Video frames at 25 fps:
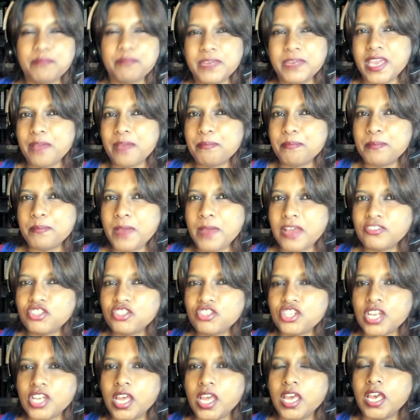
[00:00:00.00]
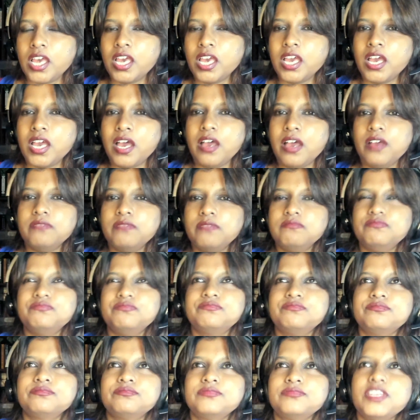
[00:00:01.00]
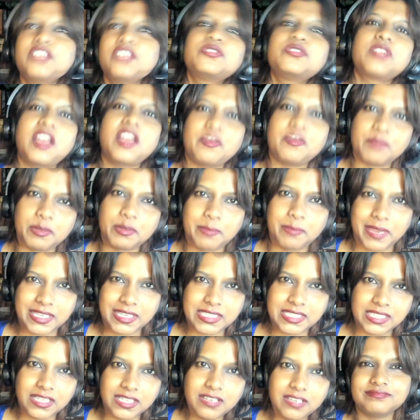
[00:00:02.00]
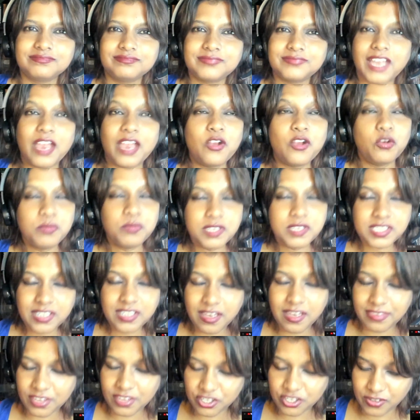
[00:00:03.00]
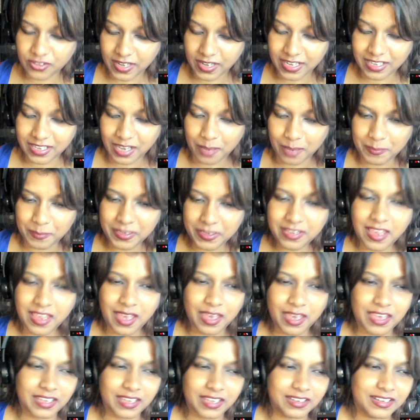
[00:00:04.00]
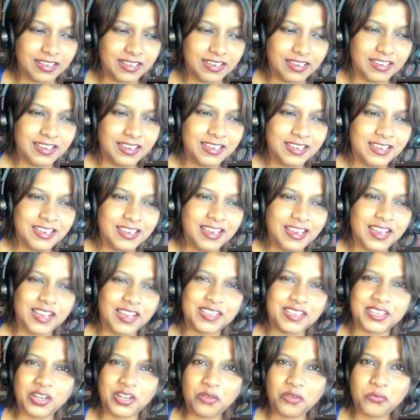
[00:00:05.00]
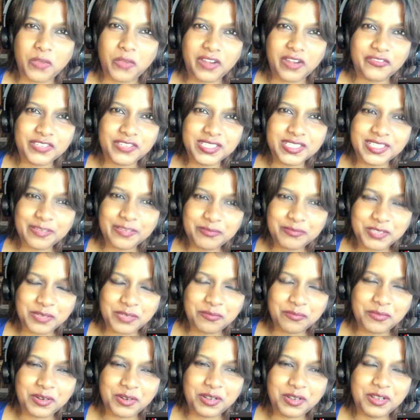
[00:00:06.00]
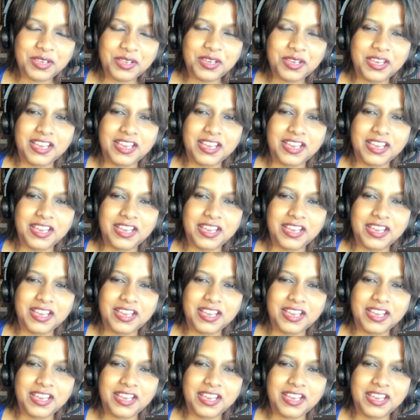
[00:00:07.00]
me up much. It could have been better. I hope there's another trailer coming, and I cannot wait for September.